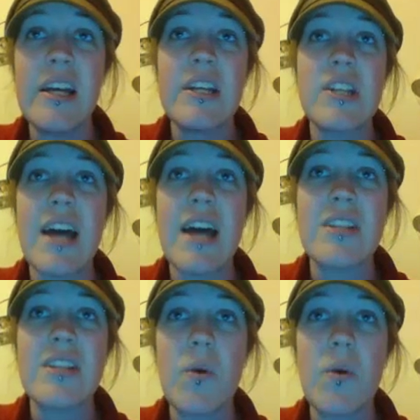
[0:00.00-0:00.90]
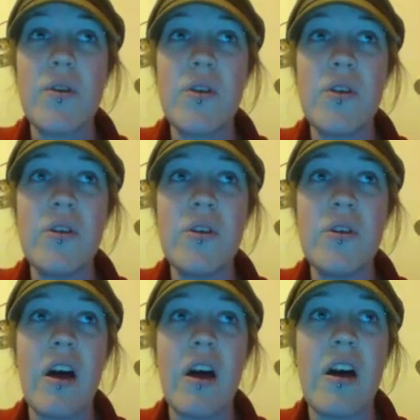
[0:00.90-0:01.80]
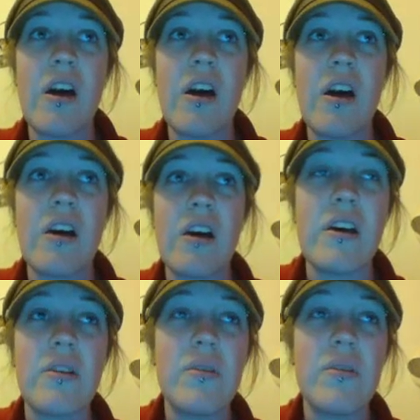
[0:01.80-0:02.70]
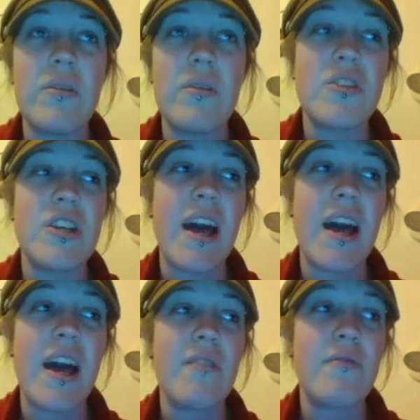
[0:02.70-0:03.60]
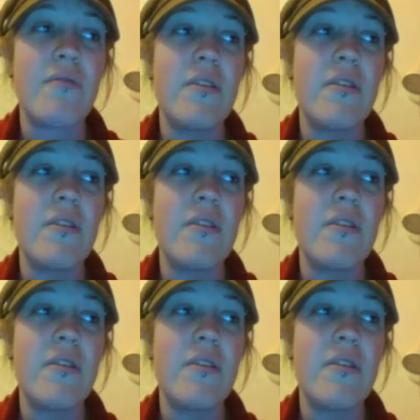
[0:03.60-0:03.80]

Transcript: she has a Squirtle, uh, what else does she have?